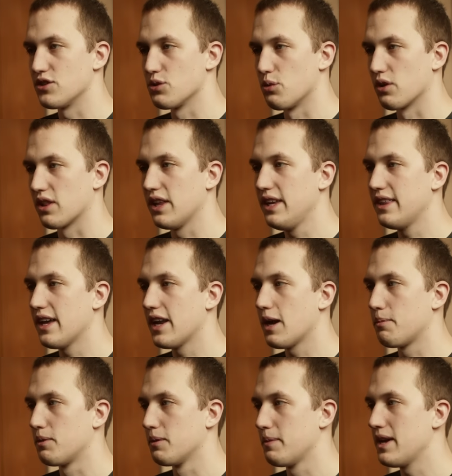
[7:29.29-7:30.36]
So we'll clean that
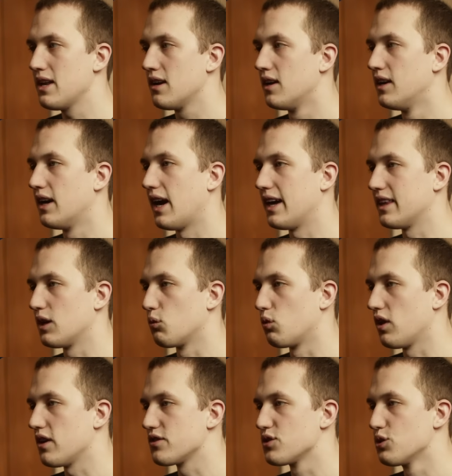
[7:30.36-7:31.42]
up a little bit. And then we'll
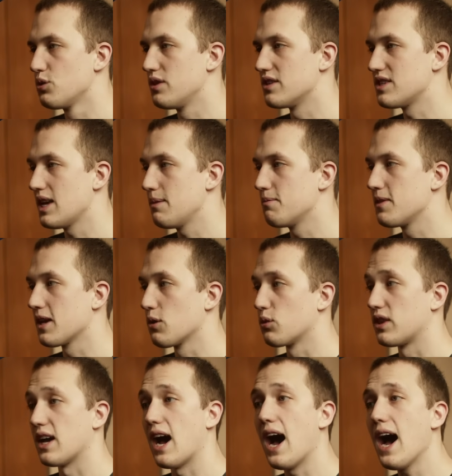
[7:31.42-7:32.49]
also do the same thing with
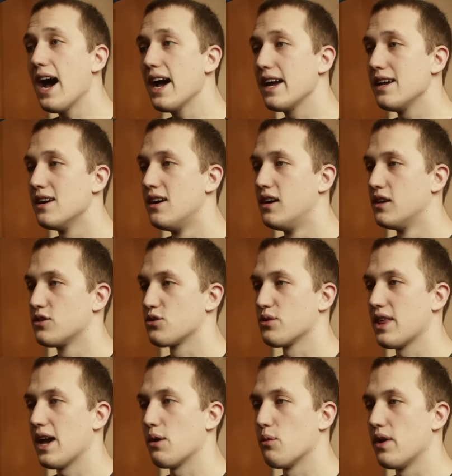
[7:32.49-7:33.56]
the high, so
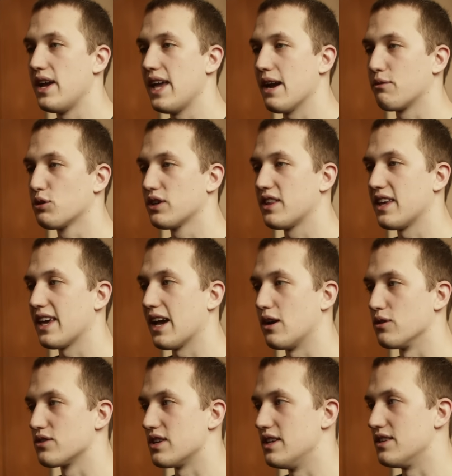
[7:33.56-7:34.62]
that way everything
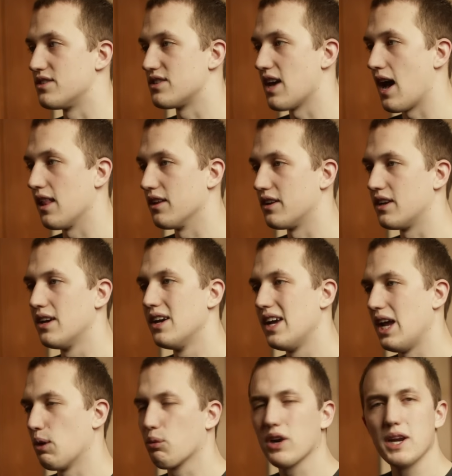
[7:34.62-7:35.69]
else is solid.
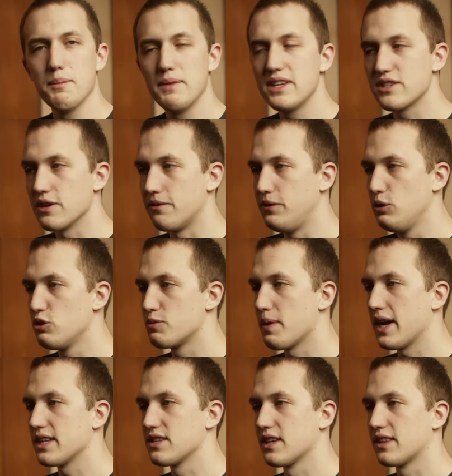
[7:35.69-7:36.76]
And we're gonna miss a few
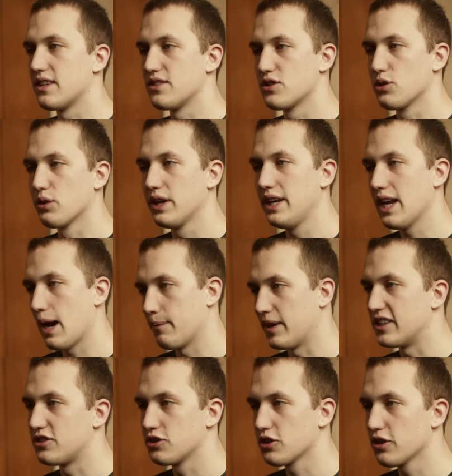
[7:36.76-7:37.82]
spots like this green on my
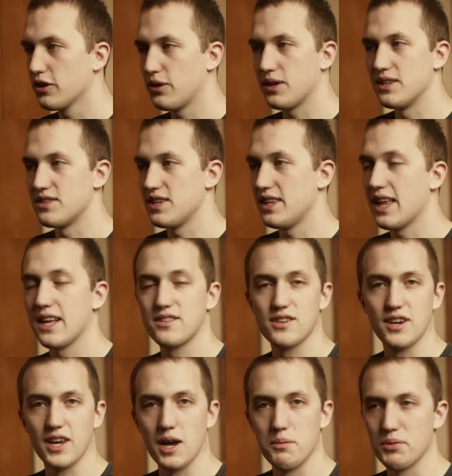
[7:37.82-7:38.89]
shirt. You can see that's
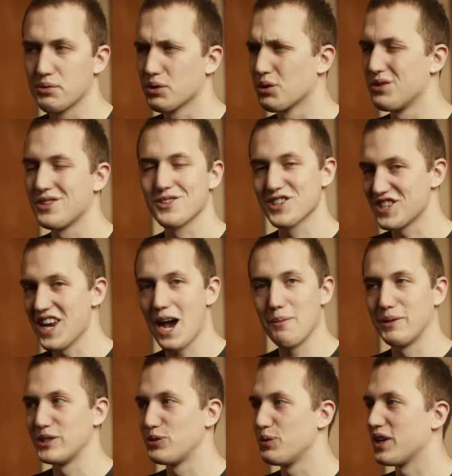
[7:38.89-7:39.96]
gonna come through and there's not
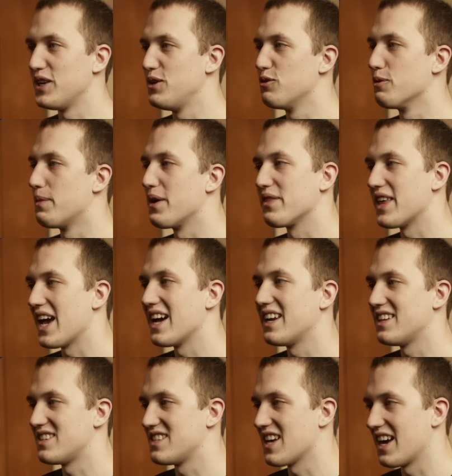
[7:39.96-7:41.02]
much we can do about that
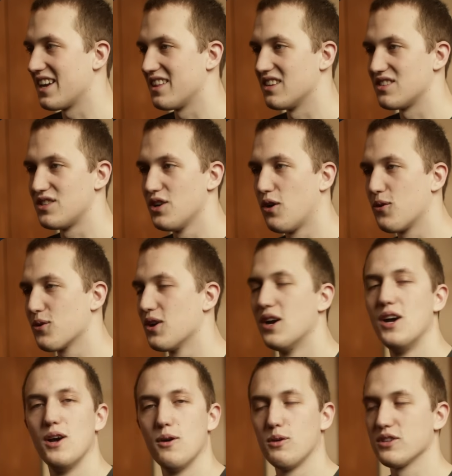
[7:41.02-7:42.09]
inside of this node.
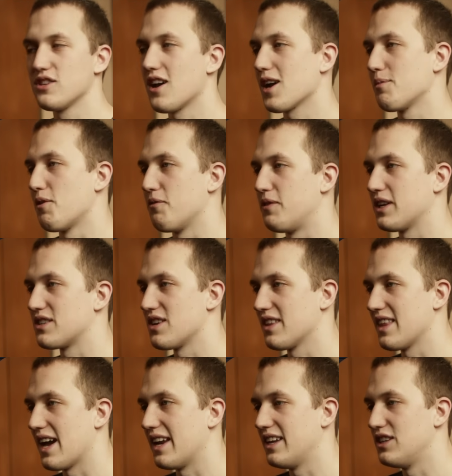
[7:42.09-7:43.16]
We'll talk about fixing
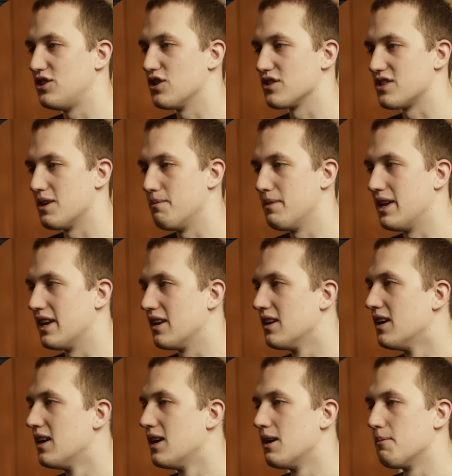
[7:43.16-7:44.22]
that in just a minute.
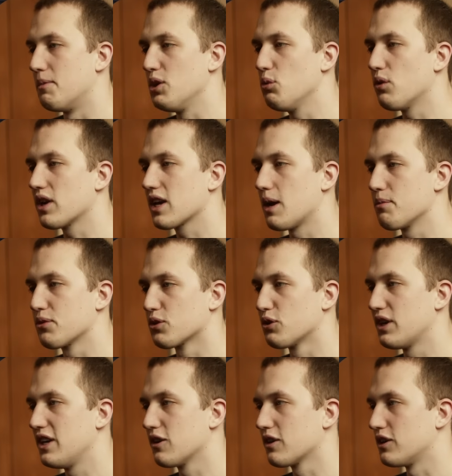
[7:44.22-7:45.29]
But you want to come through
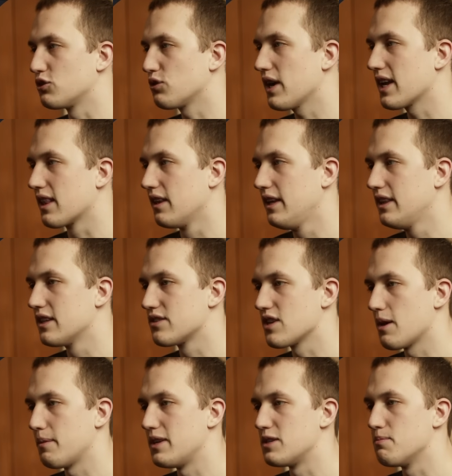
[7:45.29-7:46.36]
here and try and clean this
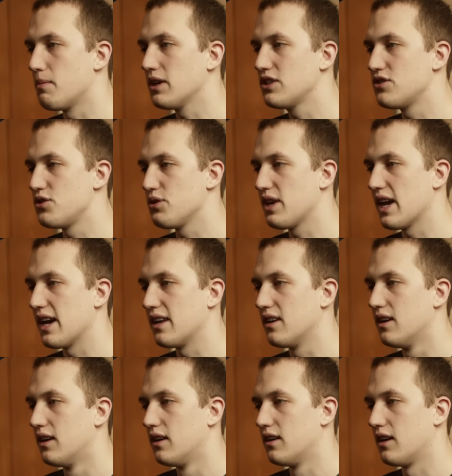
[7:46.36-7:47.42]
up as much as you can
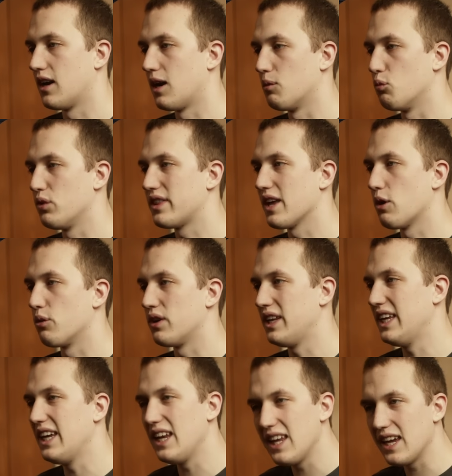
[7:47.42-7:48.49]
without
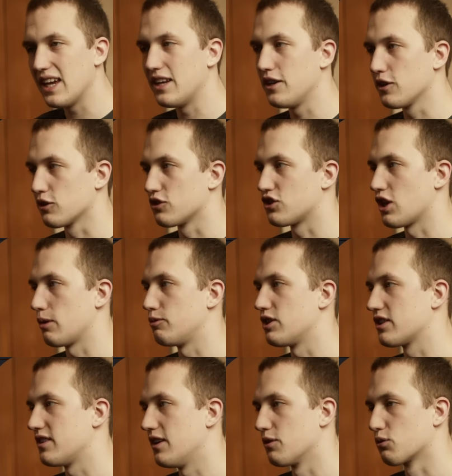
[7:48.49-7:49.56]
eating into your
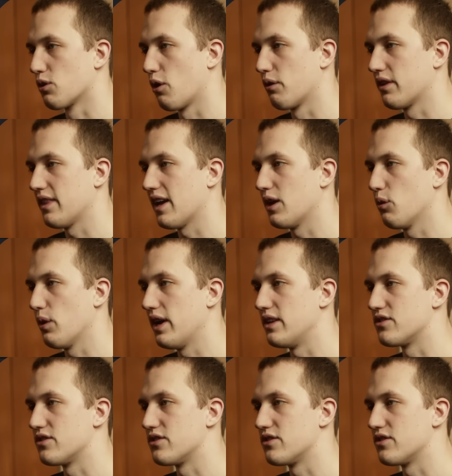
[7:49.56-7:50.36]
subject and eroding that away.